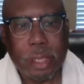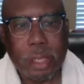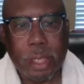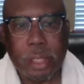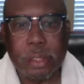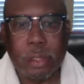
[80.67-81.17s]

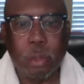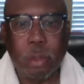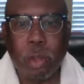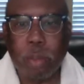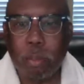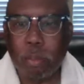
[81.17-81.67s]
That's the
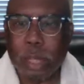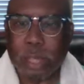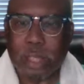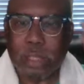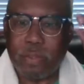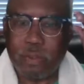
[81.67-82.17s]

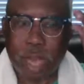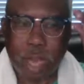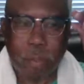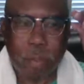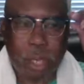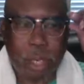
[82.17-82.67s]
Winbish
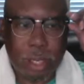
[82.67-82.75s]
family.